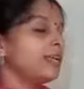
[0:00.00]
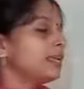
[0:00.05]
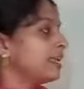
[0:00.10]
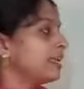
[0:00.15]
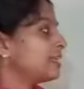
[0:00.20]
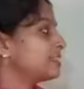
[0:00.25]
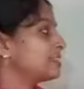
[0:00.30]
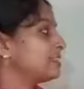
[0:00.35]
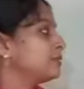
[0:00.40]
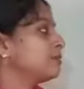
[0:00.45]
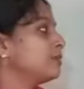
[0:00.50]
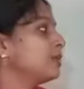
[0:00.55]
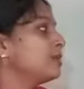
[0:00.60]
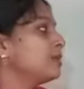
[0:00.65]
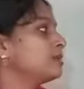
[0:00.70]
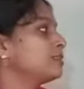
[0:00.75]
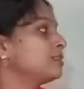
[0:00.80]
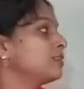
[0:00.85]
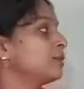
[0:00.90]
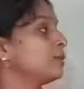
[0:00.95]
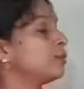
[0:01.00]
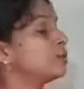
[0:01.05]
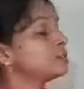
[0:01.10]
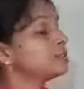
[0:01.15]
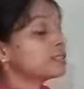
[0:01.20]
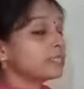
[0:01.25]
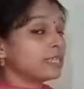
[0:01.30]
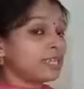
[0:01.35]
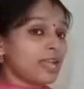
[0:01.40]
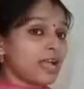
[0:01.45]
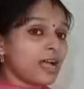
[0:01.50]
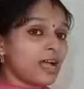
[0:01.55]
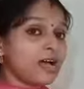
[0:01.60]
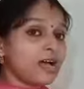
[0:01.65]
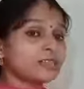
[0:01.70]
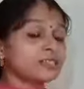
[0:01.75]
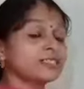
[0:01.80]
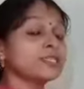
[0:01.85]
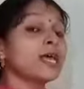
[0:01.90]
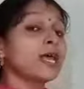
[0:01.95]
Yes, the birds use
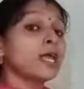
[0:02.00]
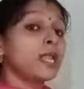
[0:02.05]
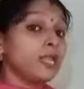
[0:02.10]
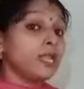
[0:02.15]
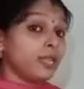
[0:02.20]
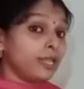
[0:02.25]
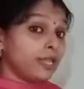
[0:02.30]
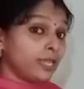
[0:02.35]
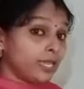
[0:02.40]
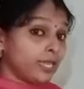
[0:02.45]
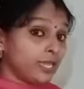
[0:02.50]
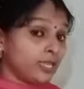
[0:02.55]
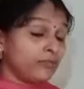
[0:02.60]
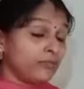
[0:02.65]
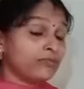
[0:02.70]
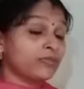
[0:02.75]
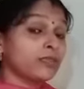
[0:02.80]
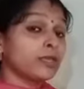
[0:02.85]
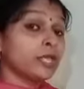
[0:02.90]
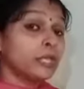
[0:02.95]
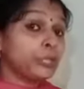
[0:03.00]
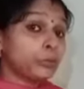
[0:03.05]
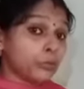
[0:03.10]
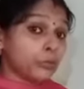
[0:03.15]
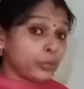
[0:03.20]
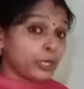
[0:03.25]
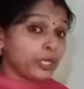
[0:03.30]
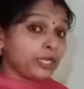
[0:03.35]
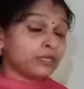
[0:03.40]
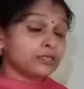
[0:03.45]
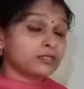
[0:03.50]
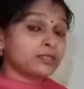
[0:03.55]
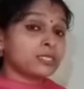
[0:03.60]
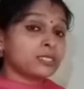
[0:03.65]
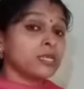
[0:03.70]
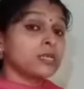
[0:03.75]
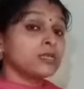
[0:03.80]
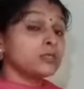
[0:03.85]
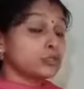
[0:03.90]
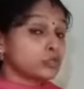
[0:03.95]
grass, leaves, twigs,
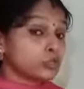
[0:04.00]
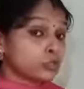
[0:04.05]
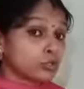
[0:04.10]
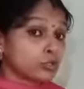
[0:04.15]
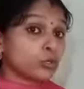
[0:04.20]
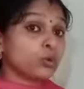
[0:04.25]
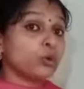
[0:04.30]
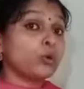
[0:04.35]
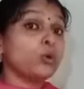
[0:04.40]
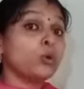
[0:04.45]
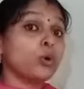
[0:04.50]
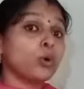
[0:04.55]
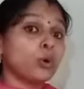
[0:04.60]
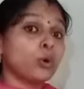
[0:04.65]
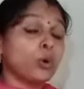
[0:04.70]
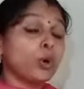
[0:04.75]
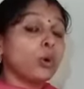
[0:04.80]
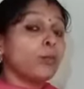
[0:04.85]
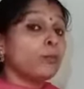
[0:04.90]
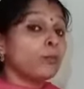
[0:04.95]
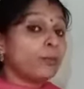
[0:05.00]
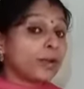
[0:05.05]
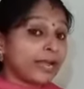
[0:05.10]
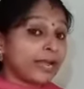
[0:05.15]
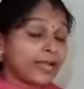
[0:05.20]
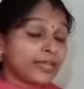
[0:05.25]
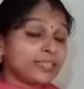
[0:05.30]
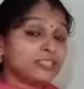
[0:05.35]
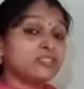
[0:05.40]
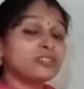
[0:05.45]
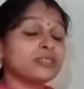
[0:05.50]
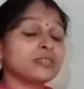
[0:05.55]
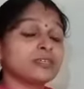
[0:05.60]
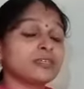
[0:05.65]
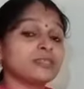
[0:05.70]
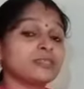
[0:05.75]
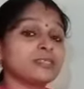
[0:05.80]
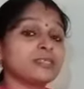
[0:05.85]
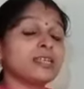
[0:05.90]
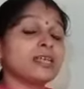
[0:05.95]
straw,
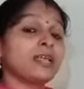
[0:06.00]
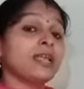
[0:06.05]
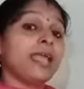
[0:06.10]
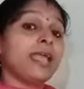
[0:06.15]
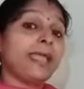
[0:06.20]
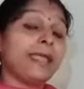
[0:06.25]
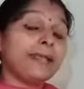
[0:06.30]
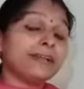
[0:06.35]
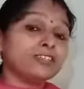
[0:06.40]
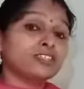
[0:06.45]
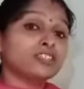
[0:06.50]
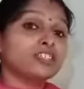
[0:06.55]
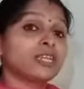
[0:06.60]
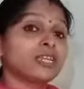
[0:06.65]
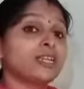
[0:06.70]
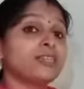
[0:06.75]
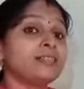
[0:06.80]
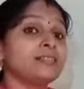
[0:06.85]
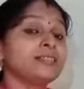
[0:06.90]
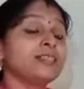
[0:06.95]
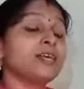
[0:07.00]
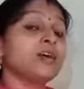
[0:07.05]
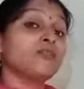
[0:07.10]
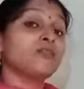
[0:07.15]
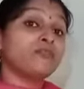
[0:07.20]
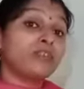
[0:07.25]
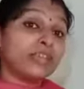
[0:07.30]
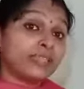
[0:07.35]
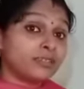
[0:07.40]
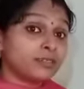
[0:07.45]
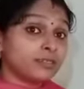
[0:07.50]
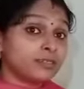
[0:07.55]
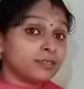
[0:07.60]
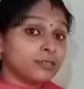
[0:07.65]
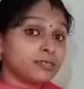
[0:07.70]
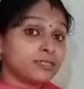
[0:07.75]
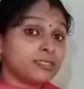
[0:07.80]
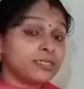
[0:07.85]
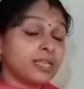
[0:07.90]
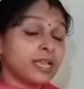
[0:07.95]
branches, eggshells,
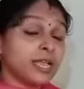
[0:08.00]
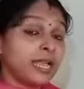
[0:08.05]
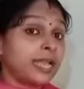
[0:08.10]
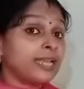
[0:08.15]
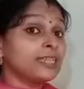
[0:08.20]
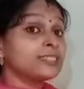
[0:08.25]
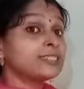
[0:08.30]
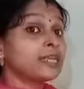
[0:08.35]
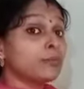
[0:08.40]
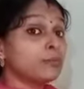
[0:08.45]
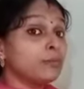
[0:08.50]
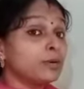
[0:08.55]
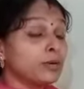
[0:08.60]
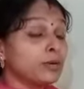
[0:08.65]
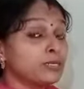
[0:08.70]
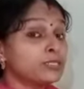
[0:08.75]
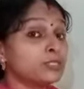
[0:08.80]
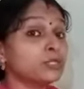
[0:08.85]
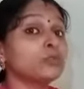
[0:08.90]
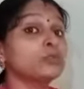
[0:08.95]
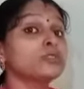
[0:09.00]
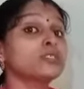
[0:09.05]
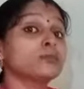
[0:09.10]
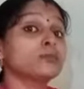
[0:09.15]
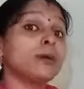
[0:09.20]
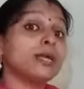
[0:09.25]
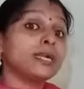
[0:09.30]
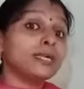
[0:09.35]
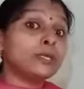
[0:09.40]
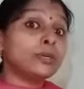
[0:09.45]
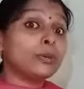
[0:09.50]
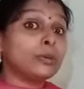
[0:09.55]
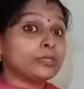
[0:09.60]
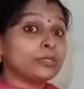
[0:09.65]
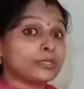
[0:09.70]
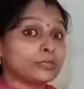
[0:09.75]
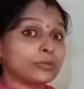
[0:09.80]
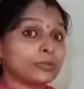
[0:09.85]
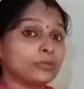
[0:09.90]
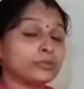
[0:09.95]
feathers, and some birds use mud
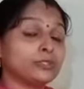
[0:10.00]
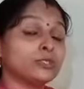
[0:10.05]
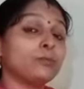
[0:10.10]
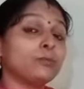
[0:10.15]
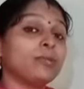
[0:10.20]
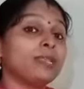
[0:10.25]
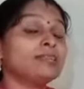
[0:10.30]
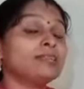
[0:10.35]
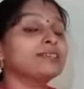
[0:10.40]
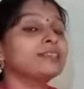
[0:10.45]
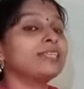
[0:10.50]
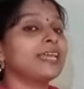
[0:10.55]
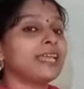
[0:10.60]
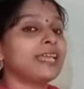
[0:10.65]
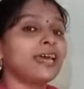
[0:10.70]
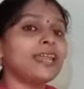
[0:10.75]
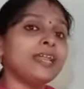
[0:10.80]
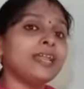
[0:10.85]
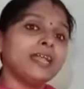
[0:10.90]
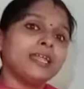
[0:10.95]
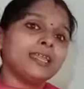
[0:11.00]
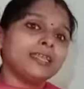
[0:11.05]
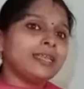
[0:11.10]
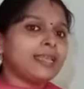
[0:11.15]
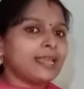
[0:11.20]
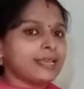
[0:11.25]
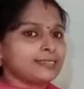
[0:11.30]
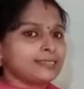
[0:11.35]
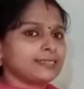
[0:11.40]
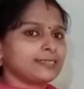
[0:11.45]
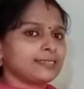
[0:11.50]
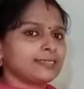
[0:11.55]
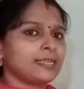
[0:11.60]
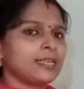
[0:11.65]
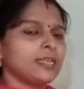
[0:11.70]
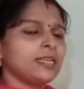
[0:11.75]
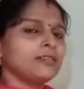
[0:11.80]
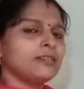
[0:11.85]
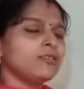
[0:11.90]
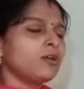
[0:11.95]
also to build their nest.
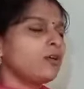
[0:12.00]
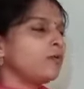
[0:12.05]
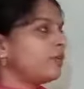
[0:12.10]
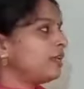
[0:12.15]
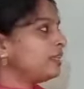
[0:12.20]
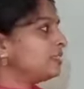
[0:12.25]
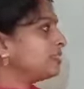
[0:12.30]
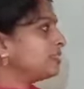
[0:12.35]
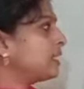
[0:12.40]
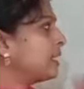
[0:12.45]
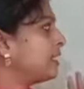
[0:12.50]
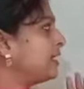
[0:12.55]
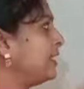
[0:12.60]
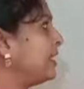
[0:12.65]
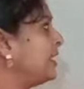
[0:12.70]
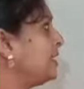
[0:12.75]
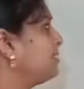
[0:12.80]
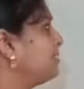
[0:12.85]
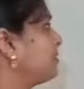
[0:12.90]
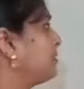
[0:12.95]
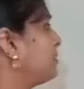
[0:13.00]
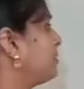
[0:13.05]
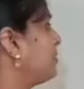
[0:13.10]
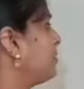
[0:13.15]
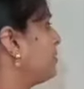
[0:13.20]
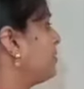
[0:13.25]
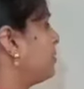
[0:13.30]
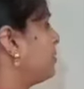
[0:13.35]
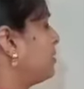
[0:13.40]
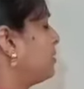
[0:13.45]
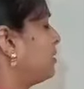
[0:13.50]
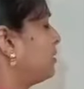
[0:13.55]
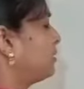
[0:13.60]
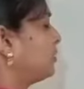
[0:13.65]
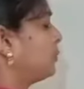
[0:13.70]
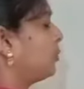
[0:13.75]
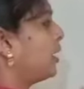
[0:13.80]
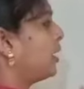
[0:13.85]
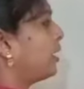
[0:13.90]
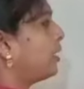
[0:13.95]
So we studied some
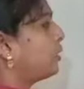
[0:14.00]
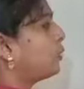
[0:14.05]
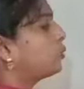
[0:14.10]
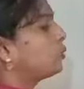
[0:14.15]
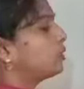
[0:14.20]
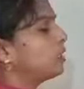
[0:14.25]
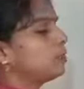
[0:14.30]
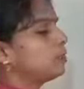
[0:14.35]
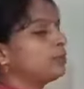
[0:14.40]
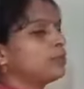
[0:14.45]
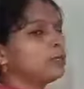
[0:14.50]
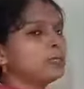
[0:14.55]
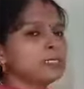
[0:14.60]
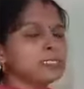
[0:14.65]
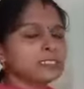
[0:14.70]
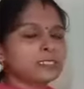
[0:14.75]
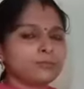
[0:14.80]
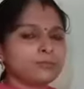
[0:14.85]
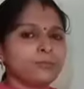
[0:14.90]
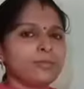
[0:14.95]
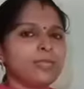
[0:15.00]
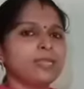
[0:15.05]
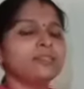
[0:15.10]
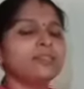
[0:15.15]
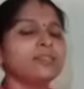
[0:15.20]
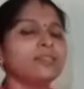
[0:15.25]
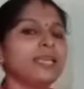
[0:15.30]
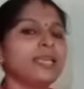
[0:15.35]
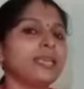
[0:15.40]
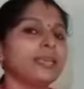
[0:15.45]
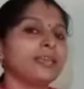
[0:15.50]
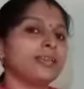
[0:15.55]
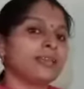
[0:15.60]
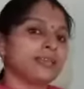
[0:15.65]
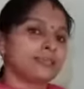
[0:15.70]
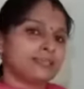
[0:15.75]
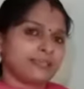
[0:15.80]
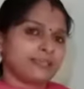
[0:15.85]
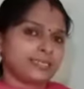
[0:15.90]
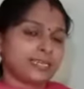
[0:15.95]
why do the birds build their
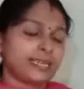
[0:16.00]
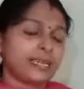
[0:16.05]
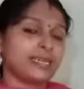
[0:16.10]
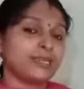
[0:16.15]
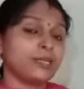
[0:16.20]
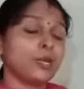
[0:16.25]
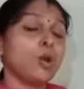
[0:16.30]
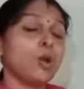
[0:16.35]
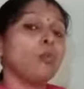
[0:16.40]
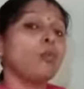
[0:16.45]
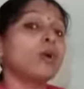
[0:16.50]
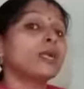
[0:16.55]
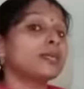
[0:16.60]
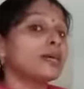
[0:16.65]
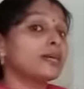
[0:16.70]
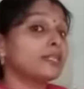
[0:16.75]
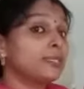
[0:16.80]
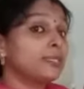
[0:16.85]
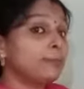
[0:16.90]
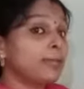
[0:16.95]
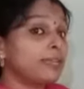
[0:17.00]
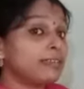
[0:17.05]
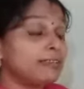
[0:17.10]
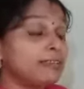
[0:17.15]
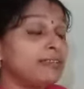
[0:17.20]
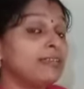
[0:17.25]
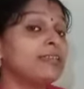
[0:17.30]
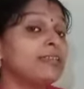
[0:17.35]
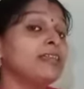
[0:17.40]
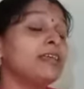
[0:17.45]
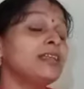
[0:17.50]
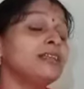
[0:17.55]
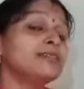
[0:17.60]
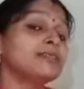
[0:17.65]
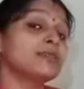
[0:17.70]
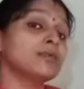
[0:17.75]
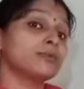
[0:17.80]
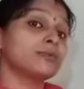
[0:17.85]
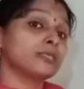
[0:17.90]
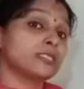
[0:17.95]
nest and what are the materials
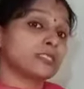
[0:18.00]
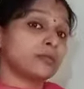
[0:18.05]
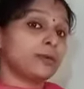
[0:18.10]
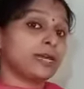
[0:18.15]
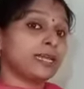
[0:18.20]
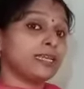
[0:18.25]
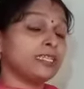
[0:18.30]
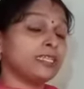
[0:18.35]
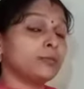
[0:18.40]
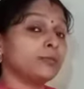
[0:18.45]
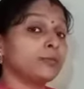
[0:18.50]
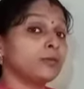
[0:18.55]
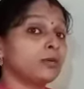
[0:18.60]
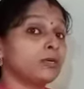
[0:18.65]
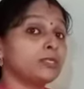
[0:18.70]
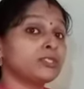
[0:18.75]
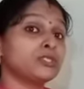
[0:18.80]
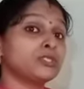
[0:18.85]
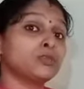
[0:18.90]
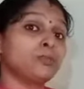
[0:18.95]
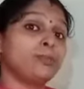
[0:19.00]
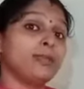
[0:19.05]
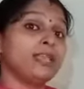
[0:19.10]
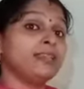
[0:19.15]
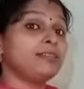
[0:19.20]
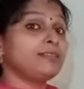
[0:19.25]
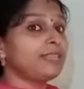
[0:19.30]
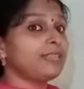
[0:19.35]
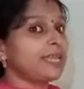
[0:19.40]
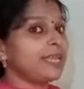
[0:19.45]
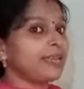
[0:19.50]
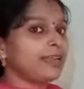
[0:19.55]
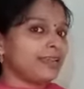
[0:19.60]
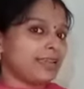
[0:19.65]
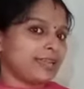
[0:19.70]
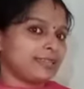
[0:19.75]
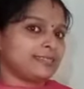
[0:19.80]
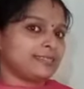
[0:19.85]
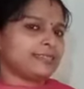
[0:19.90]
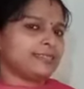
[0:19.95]
used by the birds to build their
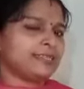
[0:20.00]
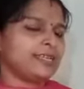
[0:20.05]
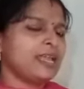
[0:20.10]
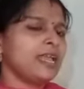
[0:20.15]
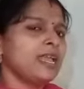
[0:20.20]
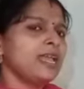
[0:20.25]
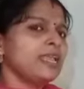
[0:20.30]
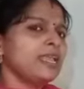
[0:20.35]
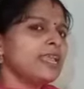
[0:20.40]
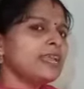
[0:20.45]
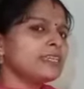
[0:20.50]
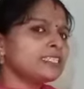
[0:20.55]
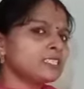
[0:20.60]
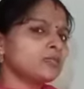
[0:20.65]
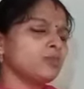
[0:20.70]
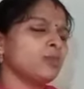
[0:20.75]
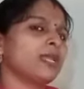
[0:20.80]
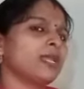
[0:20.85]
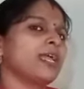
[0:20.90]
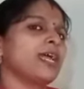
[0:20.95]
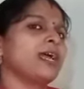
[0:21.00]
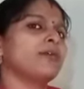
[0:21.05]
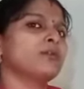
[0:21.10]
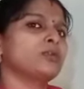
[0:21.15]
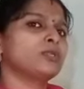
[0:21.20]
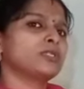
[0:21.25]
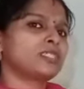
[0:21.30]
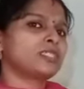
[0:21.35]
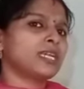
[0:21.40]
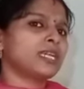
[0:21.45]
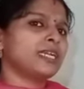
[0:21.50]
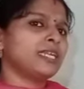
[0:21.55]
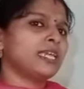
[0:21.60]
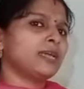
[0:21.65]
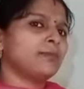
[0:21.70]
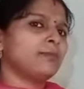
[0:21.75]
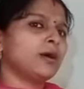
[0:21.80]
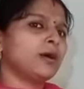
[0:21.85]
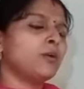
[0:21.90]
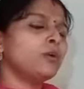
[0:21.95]
nest. Next we have to study
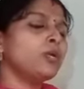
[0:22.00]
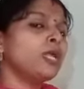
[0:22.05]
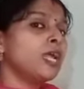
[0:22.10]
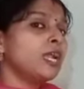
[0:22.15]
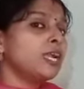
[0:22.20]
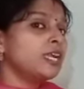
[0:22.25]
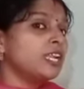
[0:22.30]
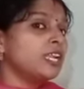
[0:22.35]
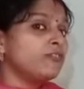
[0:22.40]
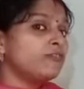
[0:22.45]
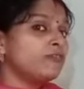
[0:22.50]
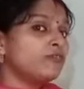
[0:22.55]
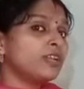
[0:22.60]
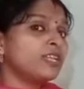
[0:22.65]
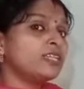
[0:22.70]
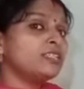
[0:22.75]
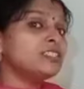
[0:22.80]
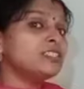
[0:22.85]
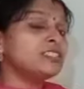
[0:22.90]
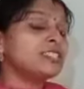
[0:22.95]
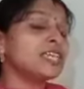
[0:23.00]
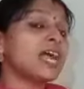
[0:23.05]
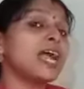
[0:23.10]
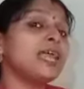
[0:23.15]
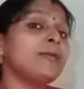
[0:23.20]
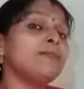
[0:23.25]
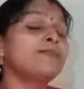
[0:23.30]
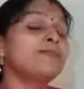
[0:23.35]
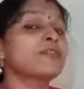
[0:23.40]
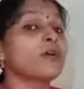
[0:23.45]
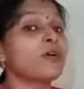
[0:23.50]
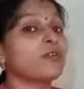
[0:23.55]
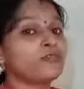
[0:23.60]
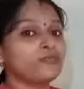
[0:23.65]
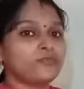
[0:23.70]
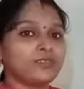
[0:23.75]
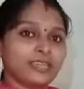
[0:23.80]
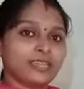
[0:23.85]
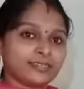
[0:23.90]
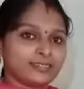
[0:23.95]
about different types
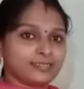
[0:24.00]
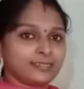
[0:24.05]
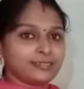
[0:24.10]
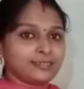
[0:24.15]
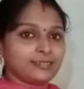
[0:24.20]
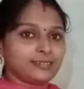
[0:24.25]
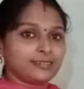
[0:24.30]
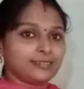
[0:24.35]
of nest.